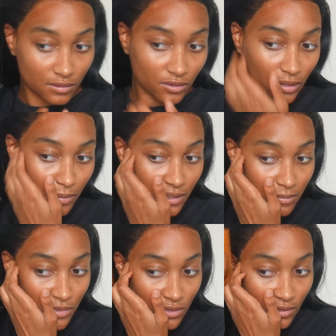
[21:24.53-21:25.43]
do I put the
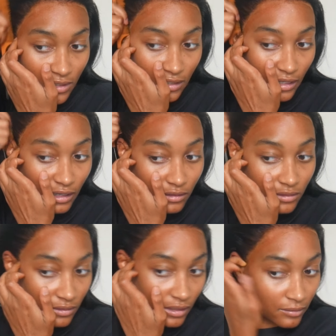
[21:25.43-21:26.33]
mousse on it now?
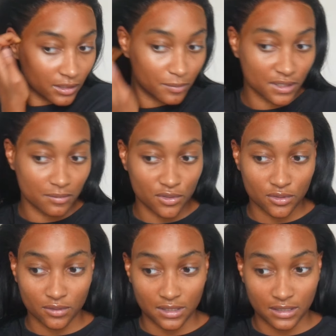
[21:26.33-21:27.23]
I'm gonna put the mousse
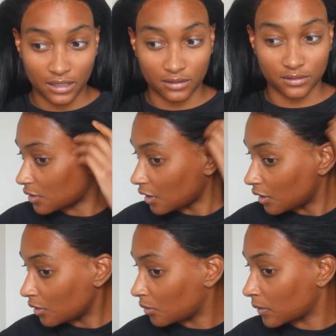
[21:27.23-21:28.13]
on it now.
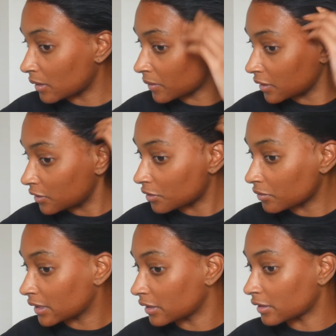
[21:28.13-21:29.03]
So what I'm gonna do
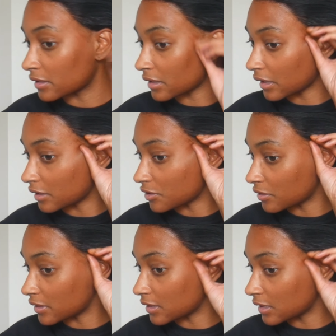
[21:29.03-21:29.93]
here is like as you
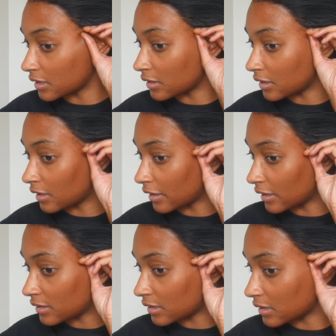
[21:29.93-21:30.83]
can see the
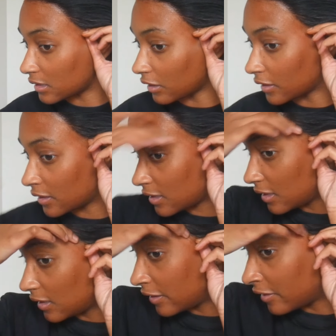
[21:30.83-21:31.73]
lace is starting
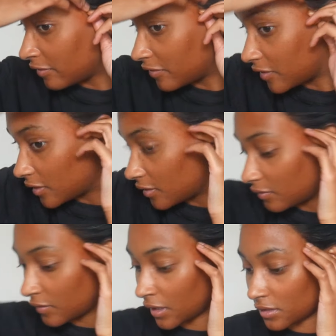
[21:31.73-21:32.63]
to lift.
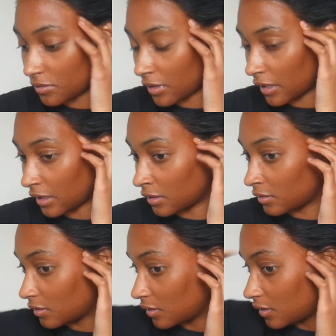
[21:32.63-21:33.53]
That's okay.
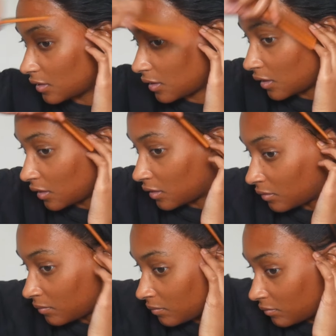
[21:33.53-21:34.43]

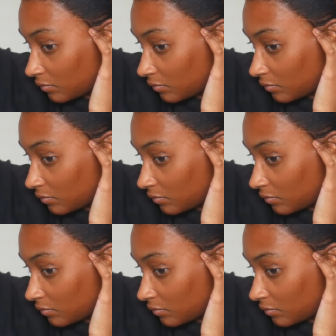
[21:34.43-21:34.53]
Um,